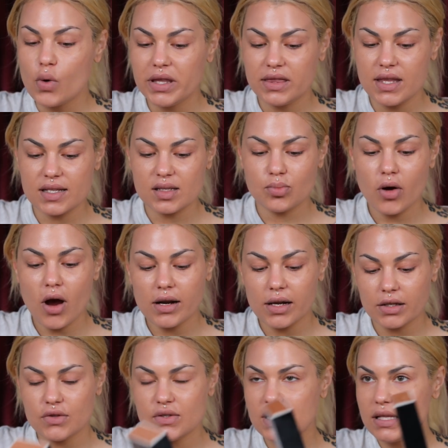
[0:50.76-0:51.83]
with this
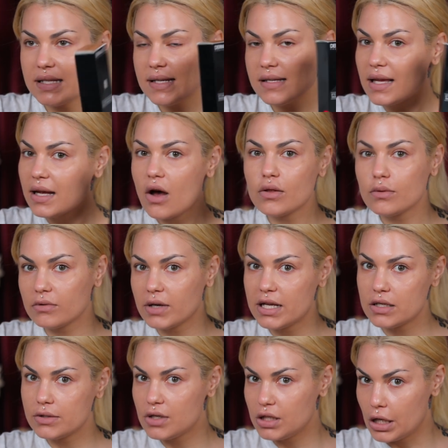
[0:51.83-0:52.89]
product. You see, this is like all the
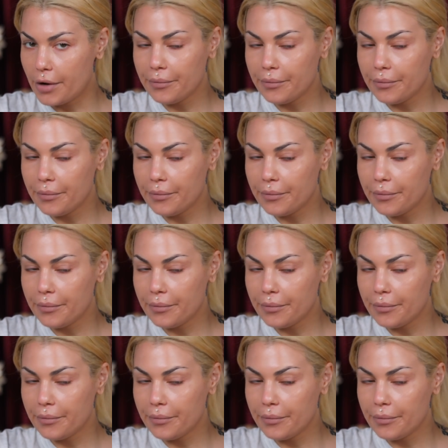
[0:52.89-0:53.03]
rage, you